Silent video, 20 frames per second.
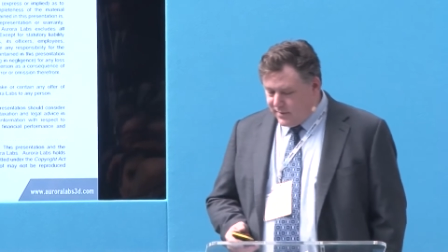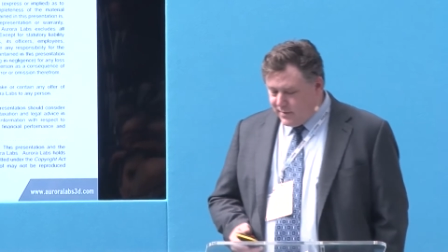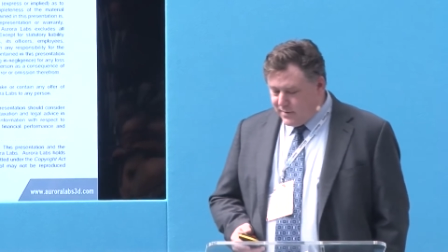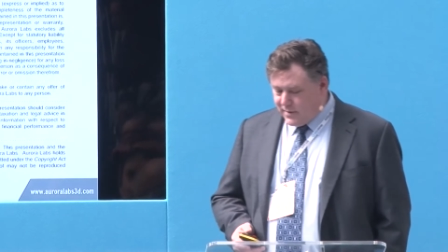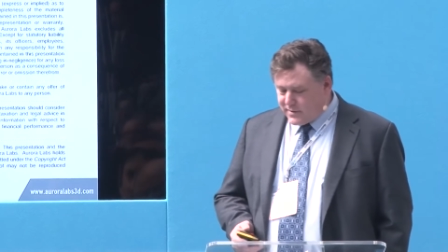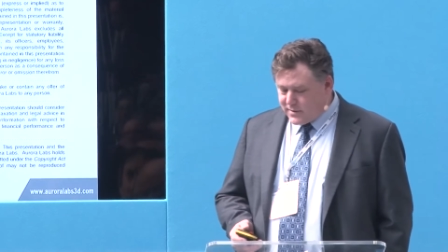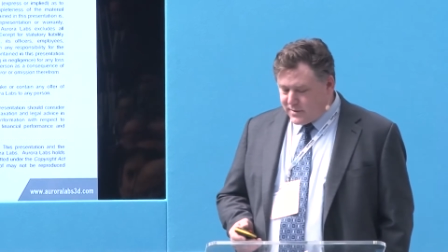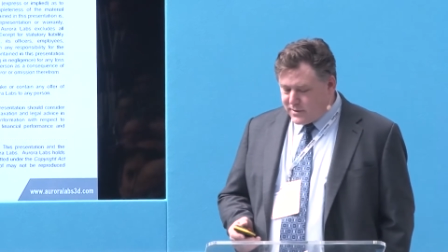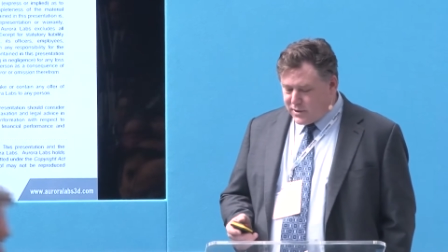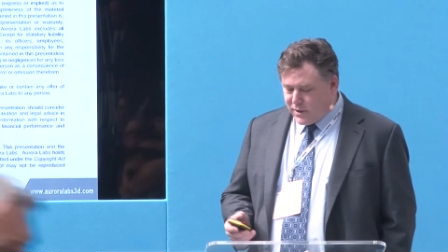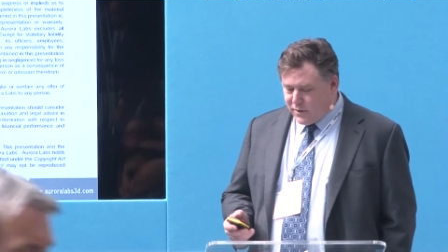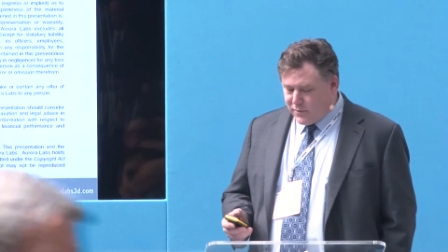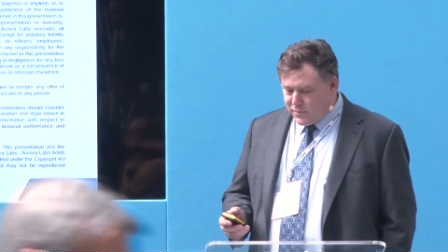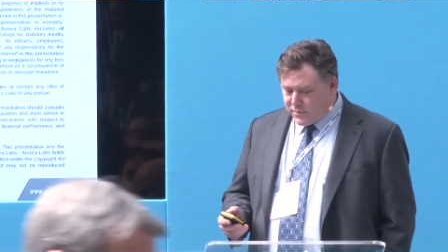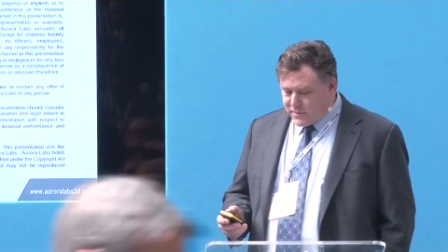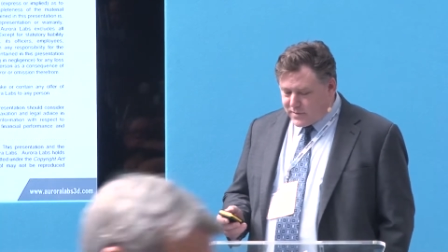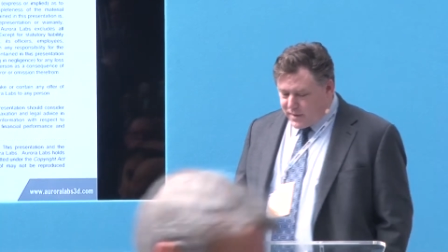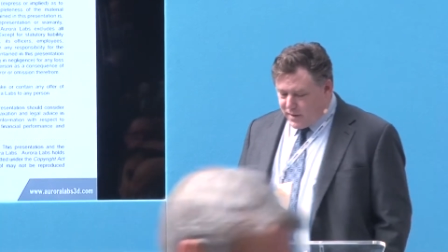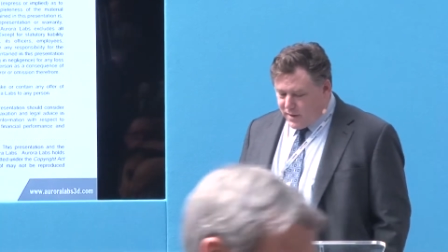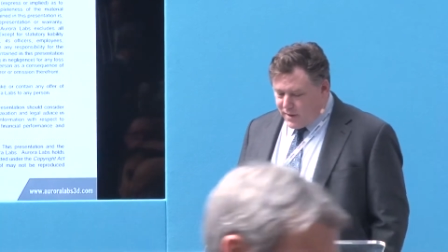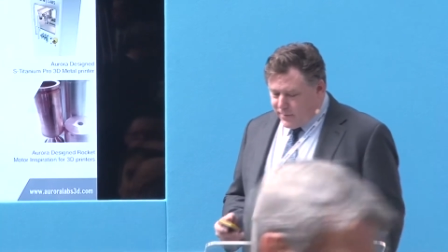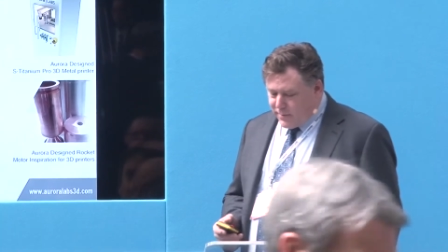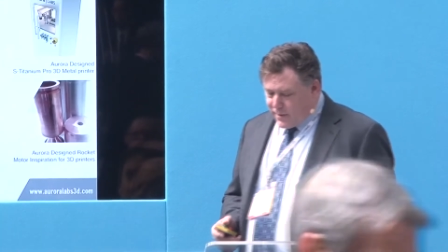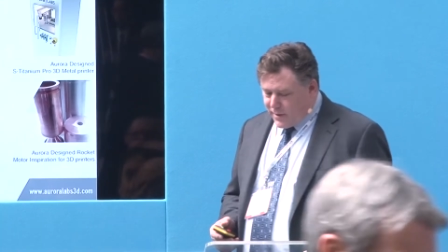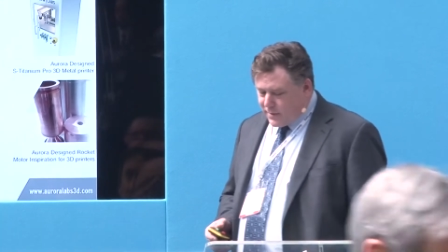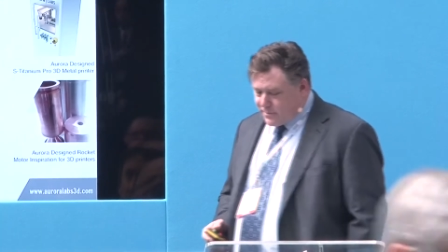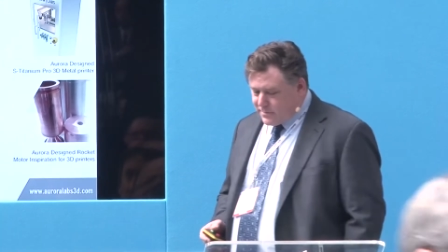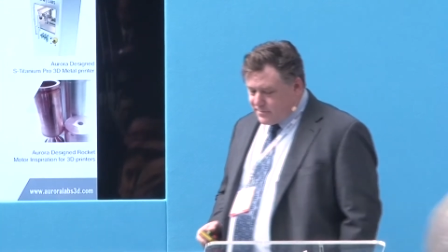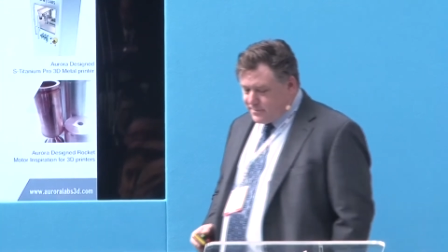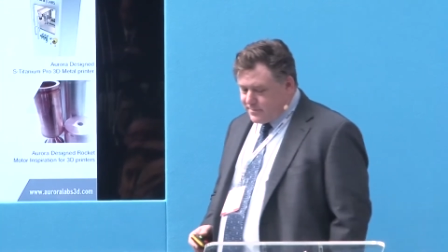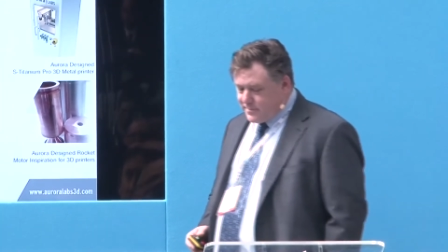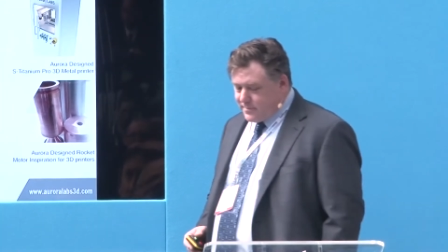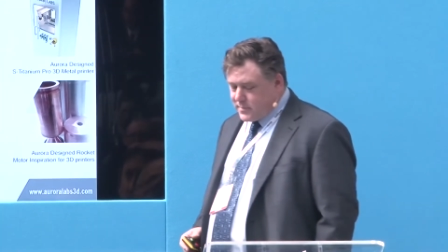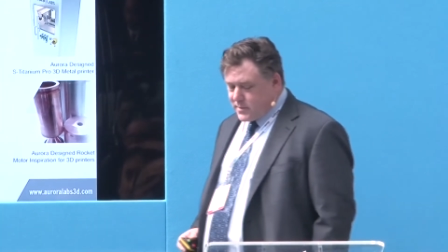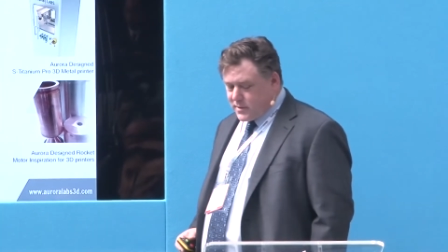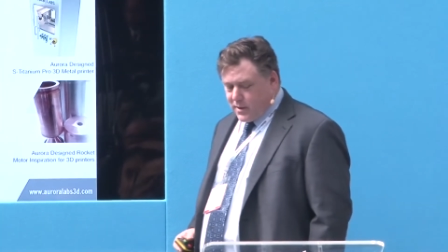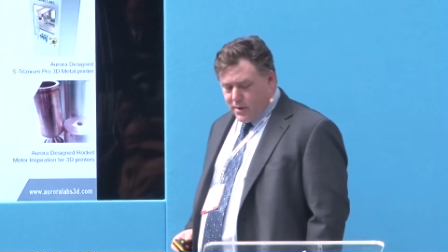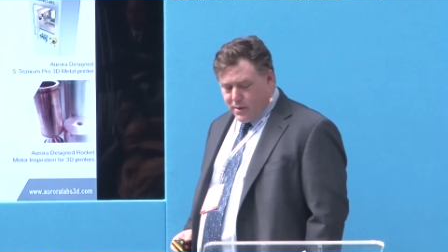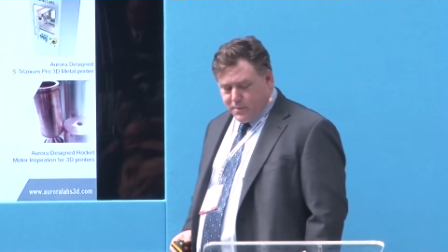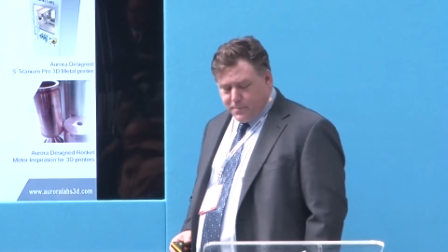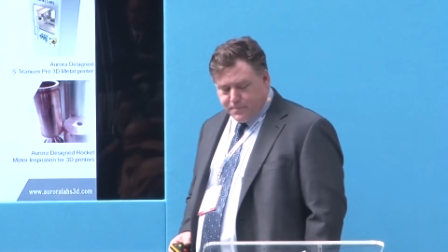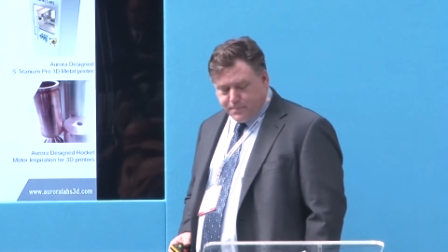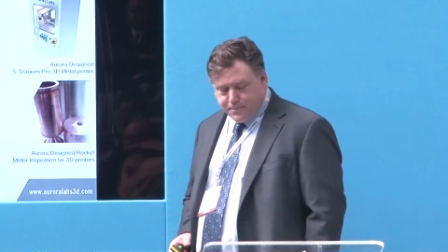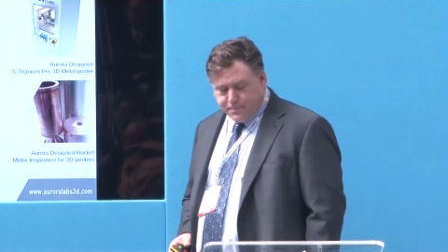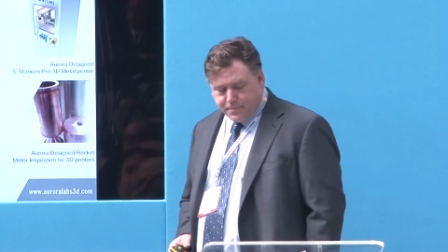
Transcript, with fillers: There's a general disclaimer. So,